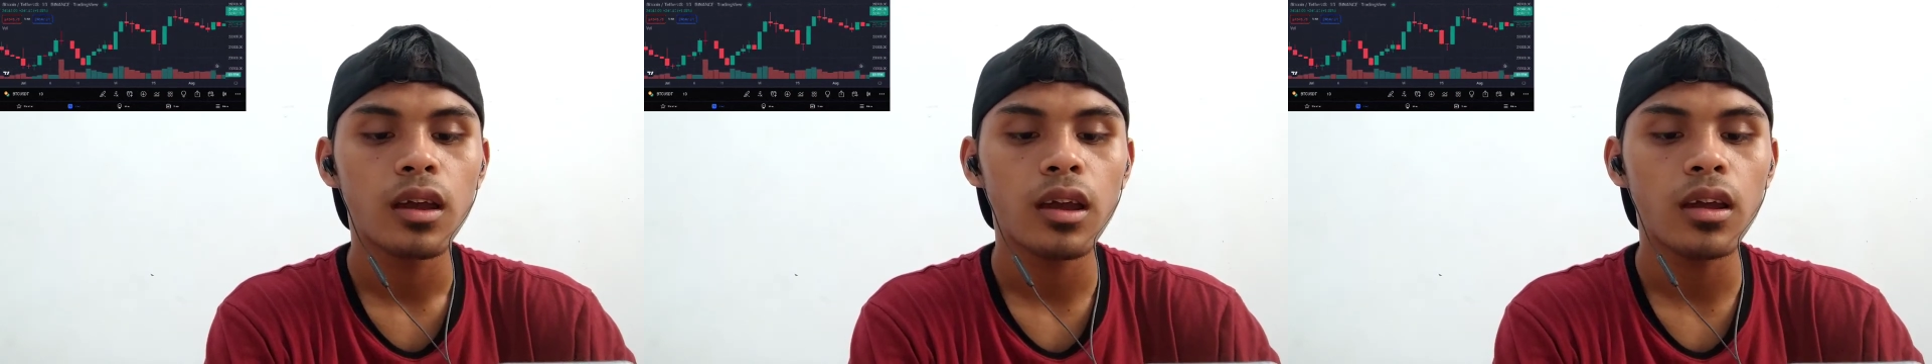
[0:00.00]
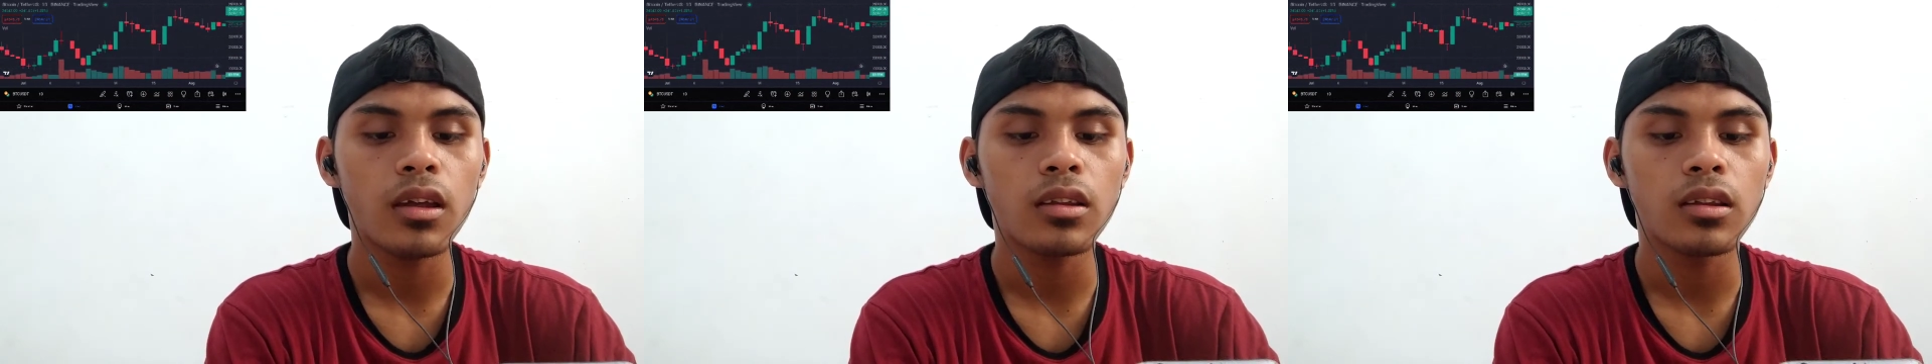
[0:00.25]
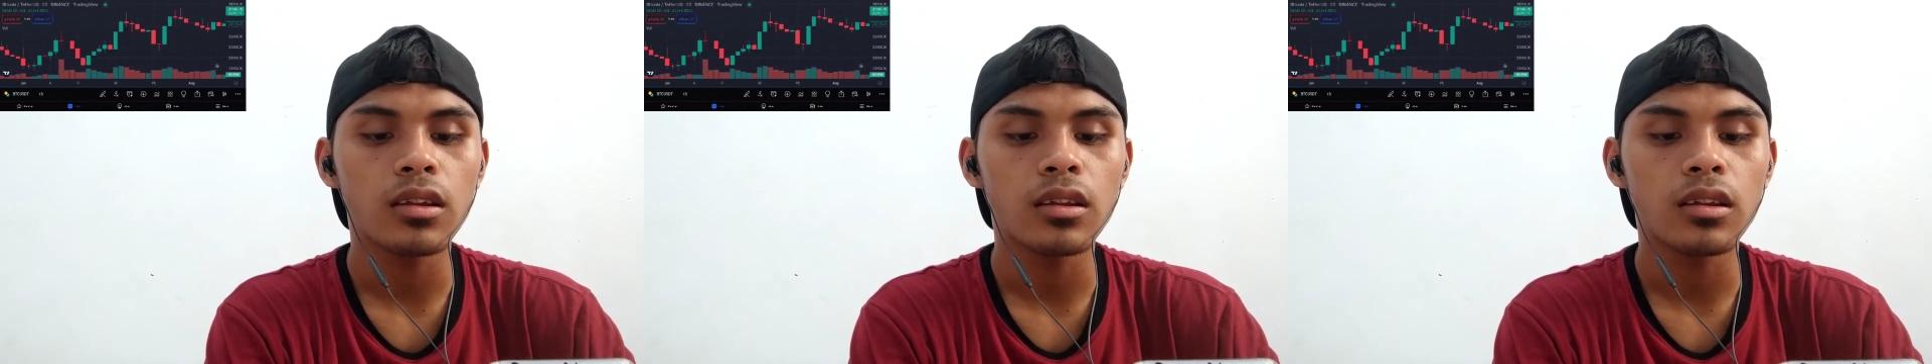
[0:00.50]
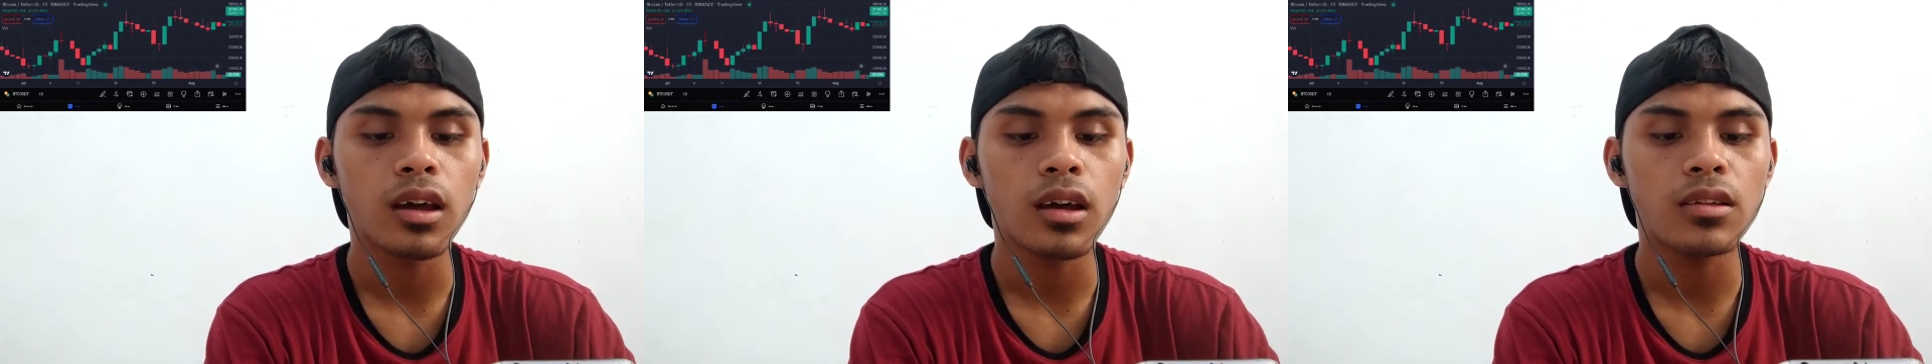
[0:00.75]
and the
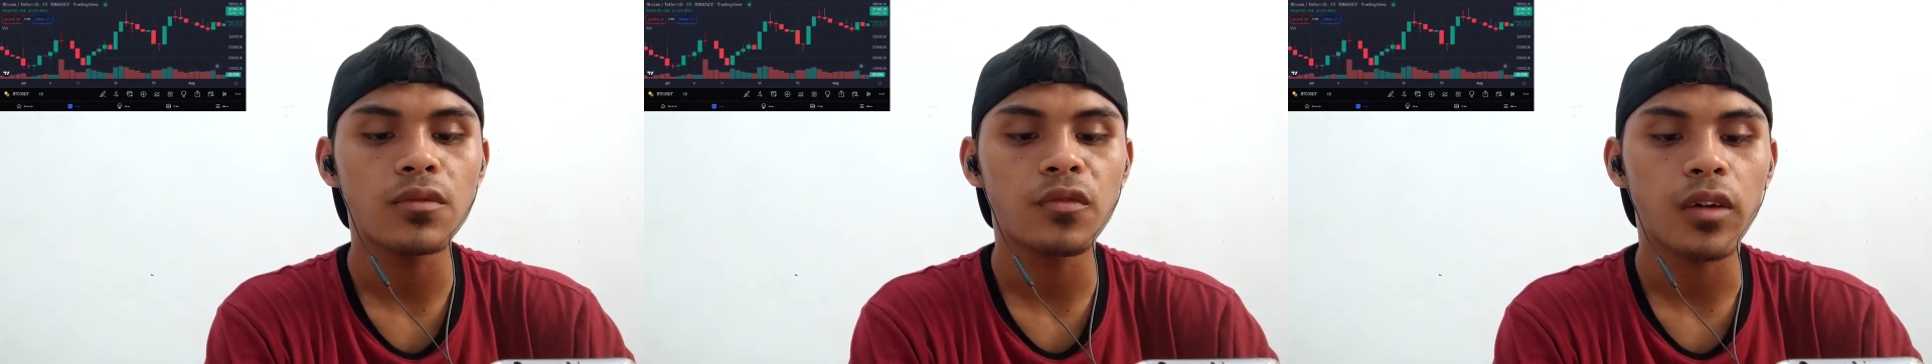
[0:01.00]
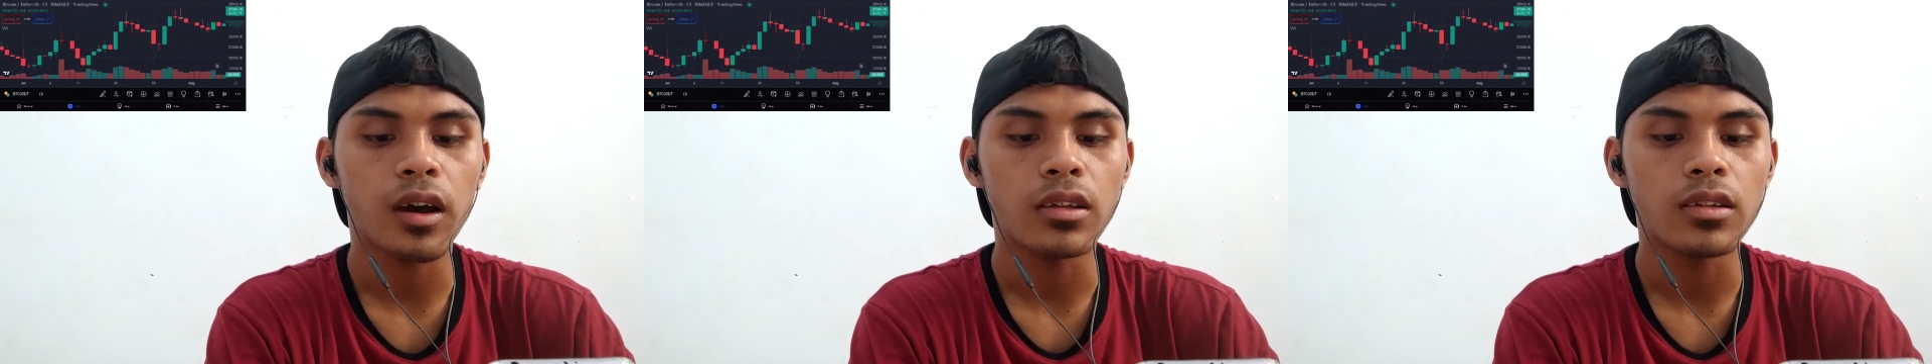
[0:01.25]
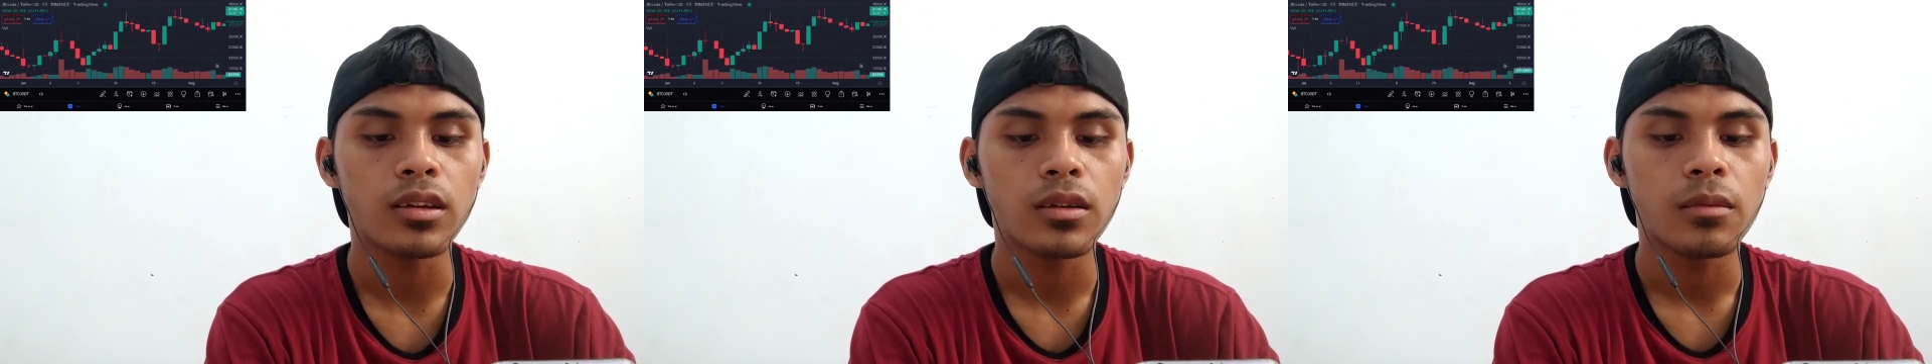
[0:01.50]
large fudge